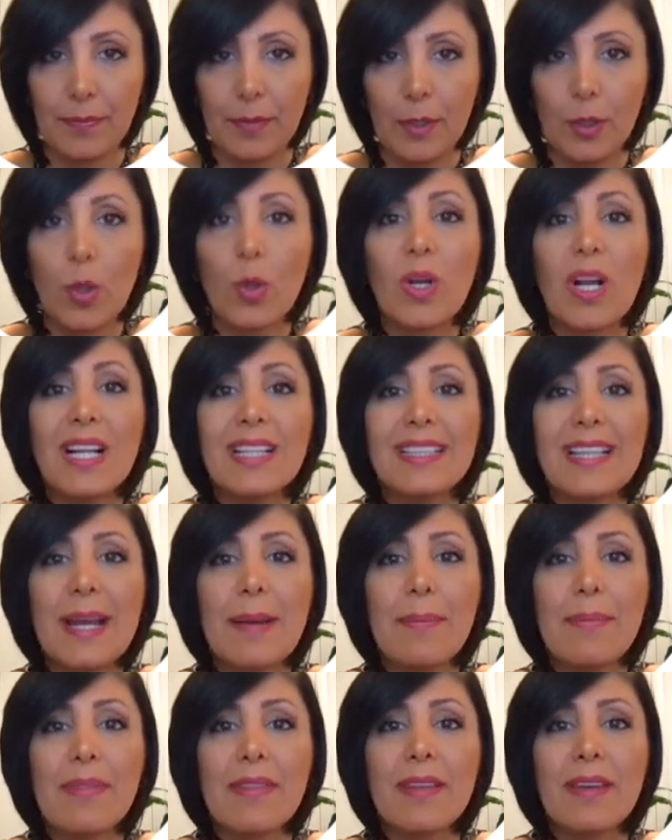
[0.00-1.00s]
Local
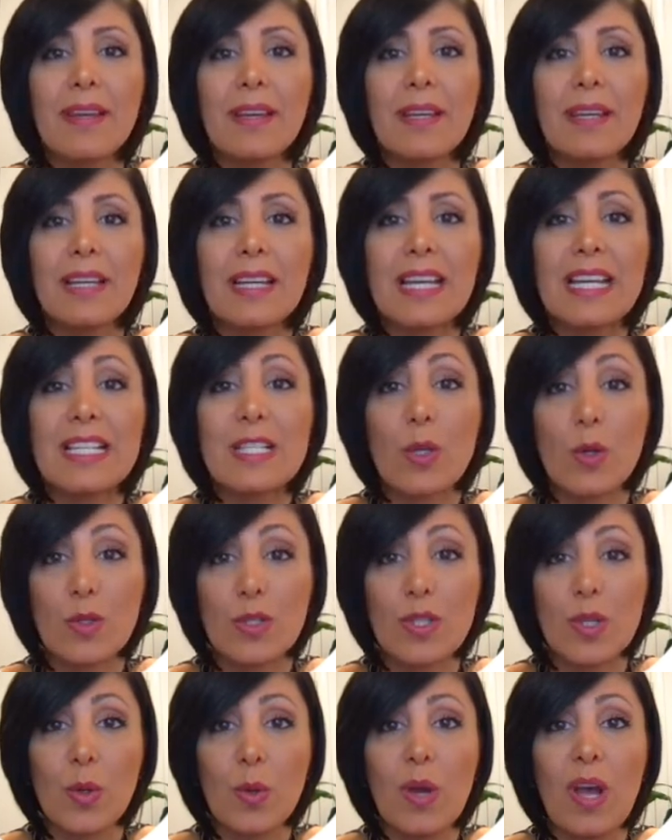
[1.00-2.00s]
depth is
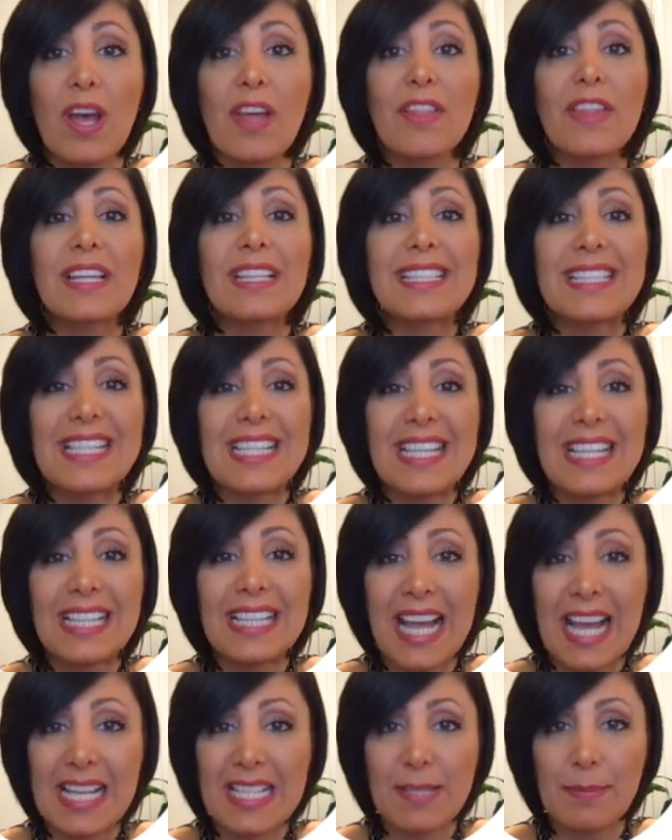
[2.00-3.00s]
also the D
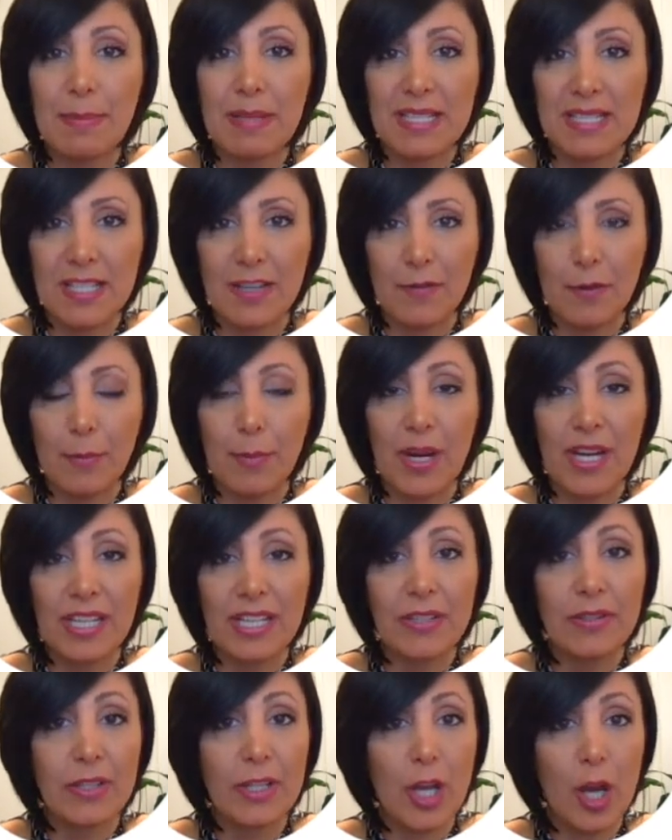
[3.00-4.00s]
last bits of a
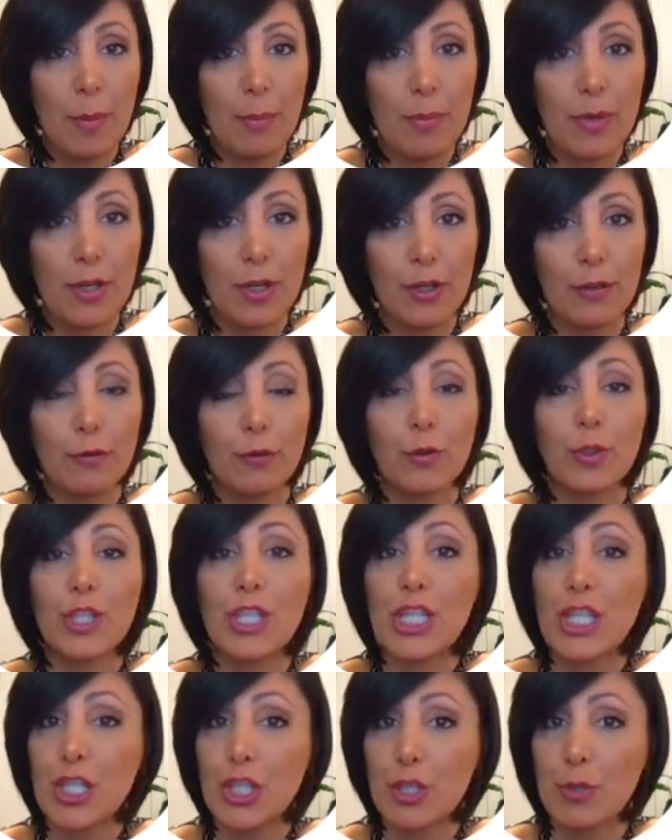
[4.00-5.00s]
binary number for
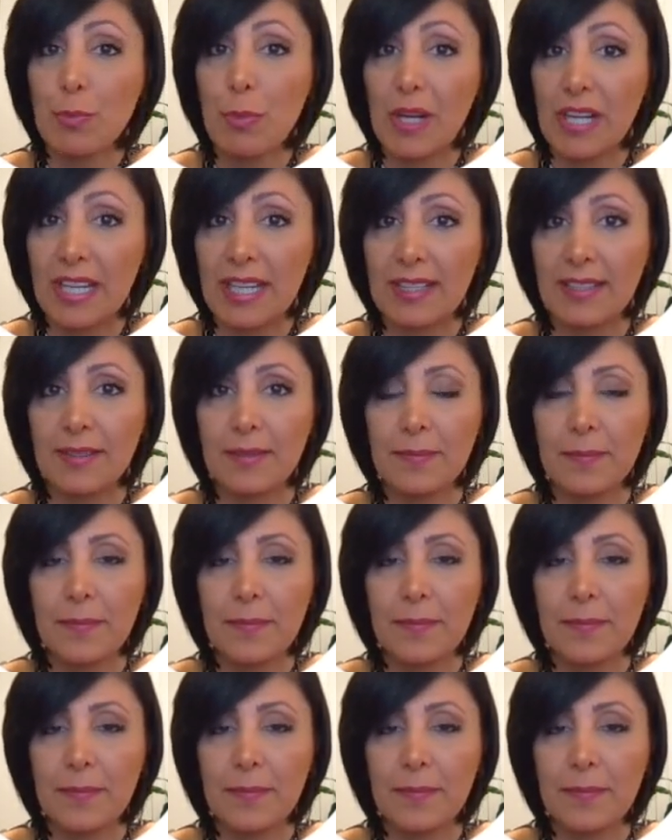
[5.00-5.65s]
each bucket.